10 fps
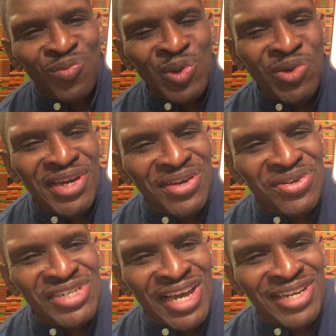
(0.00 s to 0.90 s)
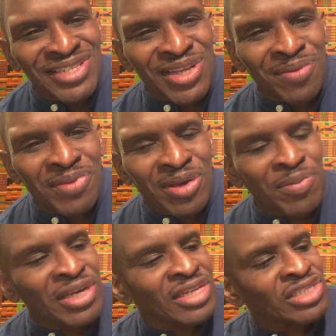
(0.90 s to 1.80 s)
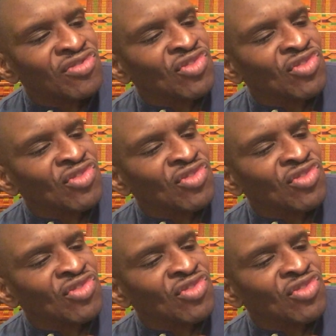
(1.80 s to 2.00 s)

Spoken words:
We would interchange them because